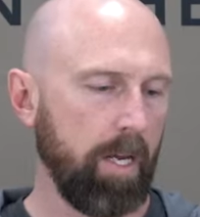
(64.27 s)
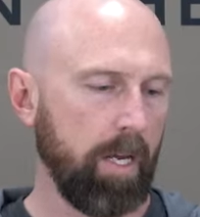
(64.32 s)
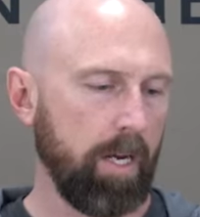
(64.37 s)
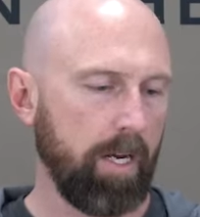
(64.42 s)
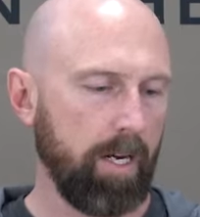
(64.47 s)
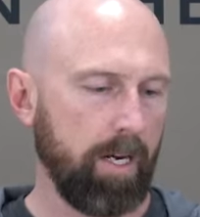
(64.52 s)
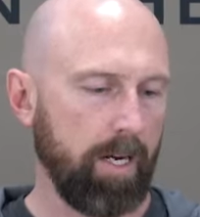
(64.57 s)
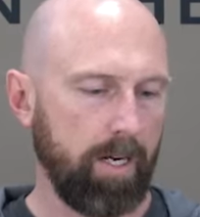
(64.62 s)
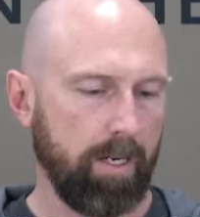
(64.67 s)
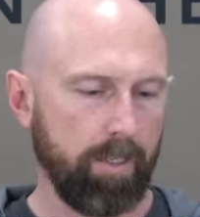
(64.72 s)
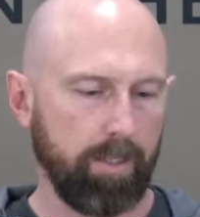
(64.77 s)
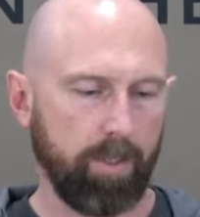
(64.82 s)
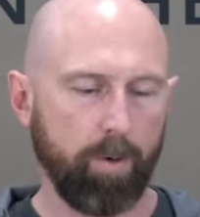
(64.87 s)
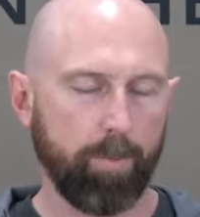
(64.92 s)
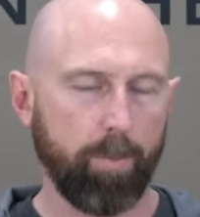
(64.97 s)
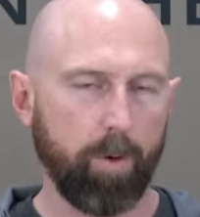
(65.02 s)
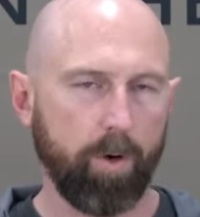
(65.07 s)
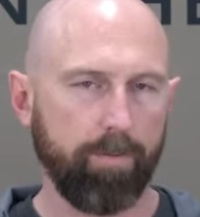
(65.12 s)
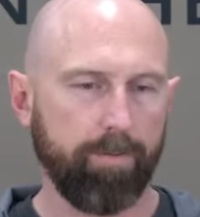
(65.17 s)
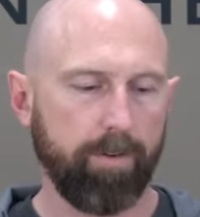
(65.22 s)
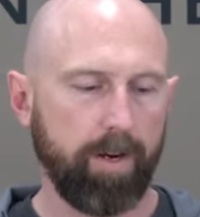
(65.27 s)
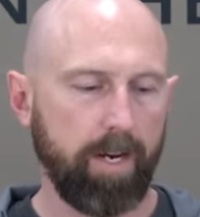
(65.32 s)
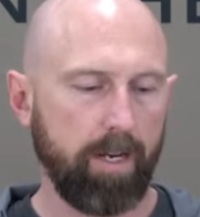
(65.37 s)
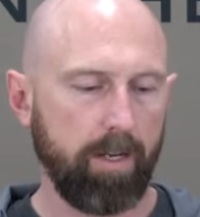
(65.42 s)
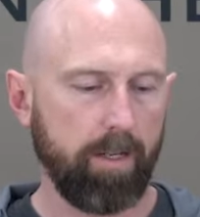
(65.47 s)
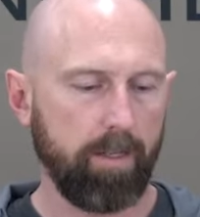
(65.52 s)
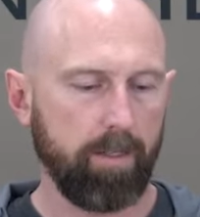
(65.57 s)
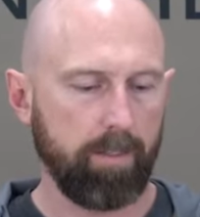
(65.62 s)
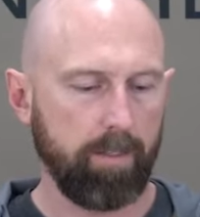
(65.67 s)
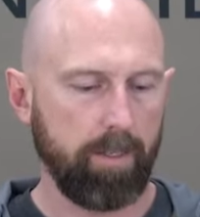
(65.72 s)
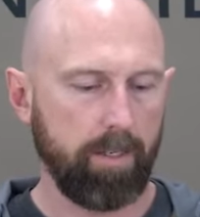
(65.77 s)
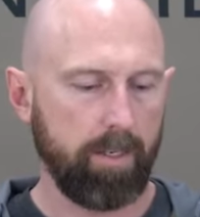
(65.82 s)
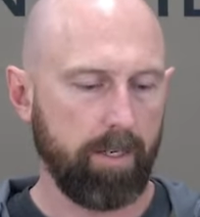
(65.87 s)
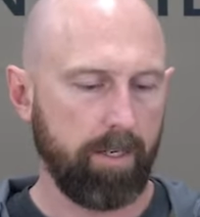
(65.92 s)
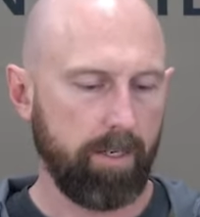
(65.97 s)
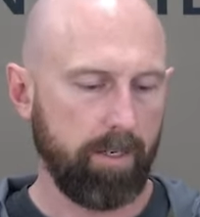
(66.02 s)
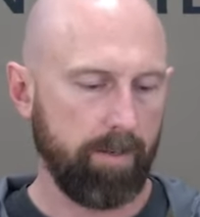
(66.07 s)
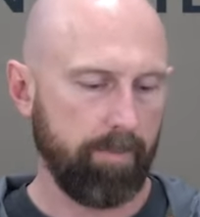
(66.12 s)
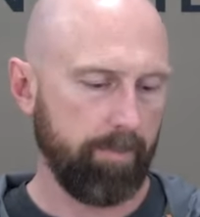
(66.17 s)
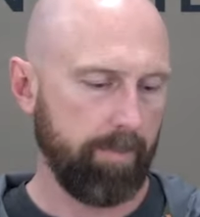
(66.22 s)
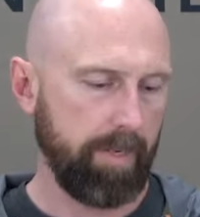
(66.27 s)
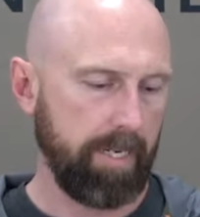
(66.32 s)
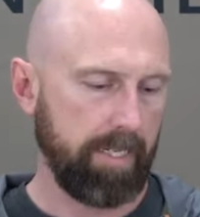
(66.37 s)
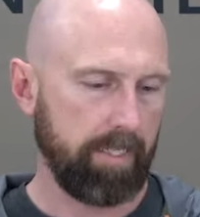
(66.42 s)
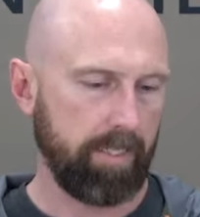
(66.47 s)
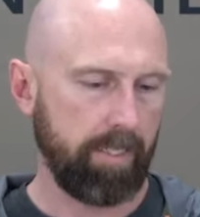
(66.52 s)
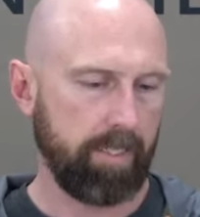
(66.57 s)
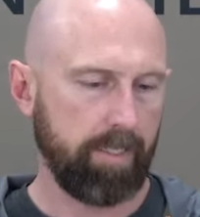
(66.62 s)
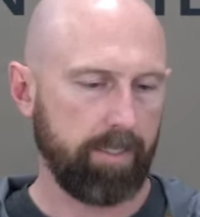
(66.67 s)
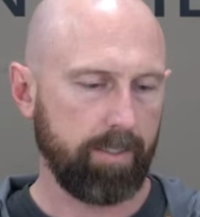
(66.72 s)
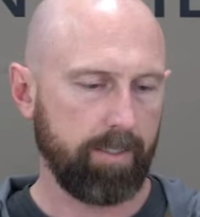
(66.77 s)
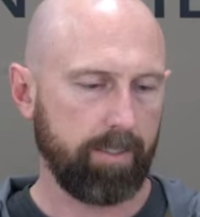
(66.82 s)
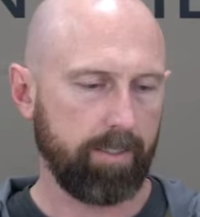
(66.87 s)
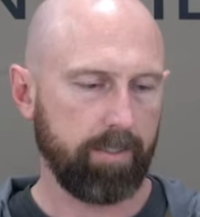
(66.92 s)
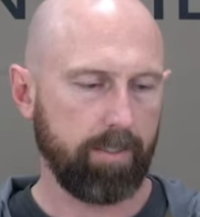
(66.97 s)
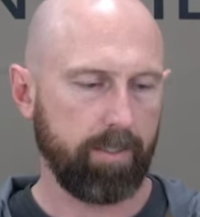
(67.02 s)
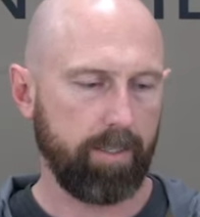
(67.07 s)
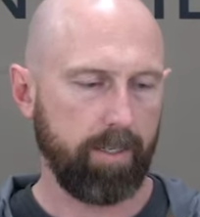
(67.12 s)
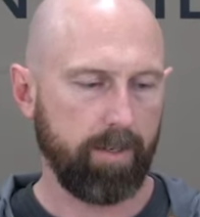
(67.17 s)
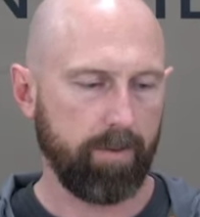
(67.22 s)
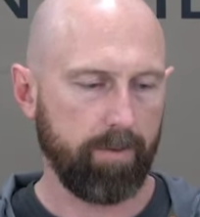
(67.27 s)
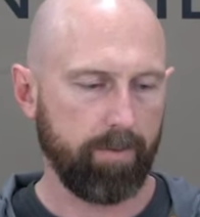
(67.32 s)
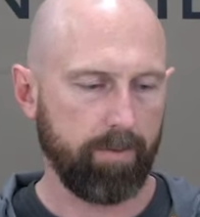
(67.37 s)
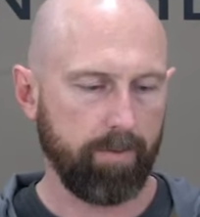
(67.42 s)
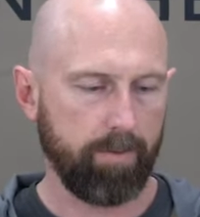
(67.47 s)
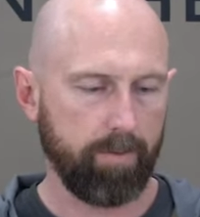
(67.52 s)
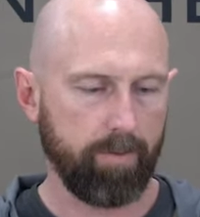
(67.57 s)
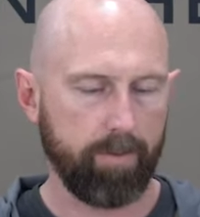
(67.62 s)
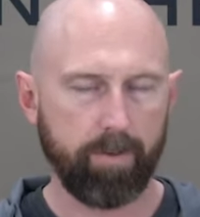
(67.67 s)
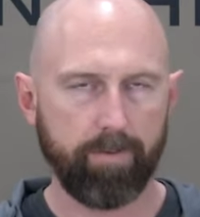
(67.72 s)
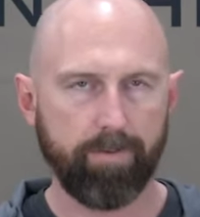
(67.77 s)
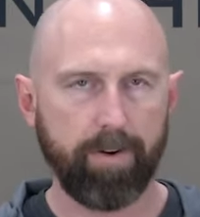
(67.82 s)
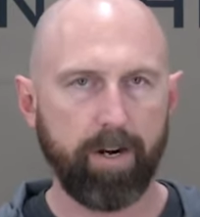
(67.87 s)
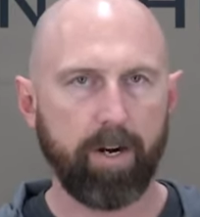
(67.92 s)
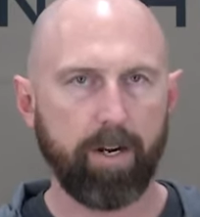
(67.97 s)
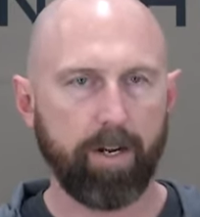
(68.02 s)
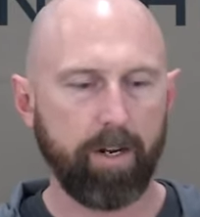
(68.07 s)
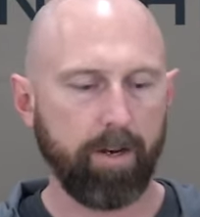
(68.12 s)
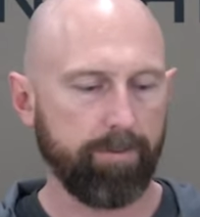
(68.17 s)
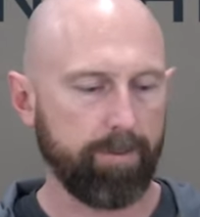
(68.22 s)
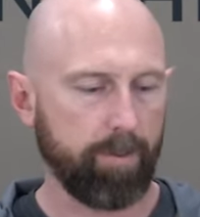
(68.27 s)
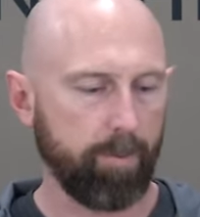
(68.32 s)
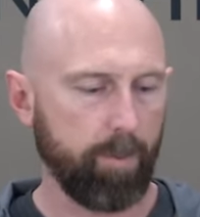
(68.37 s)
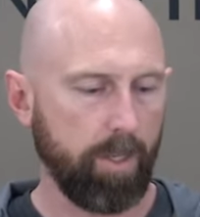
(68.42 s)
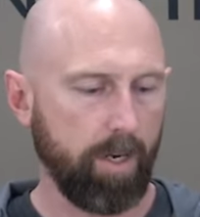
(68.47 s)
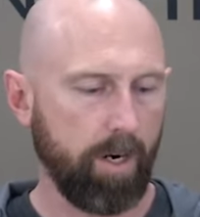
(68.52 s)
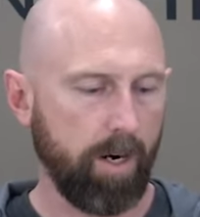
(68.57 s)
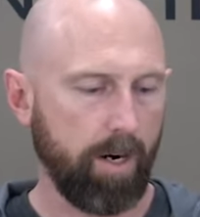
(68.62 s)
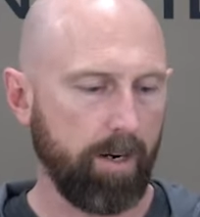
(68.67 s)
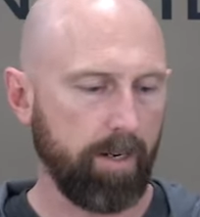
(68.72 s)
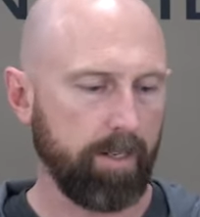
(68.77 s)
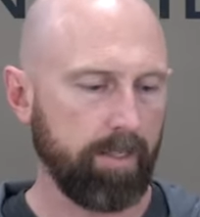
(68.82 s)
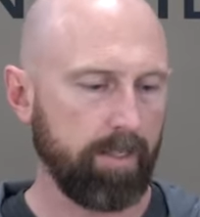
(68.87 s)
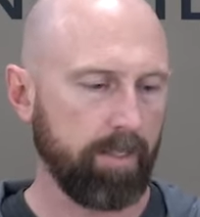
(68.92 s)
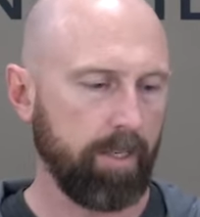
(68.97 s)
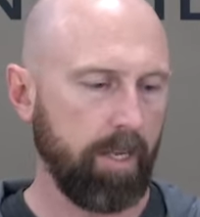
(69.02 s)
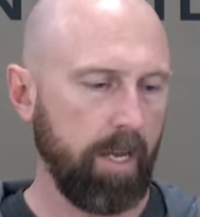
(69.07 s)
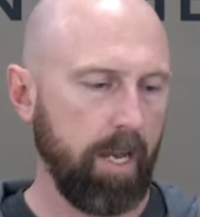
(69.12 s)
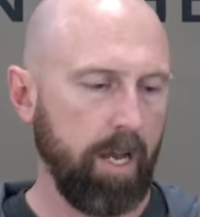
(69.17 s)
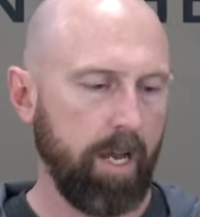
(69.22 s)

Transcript: low profile, makes this, you know, a very comfortable harness.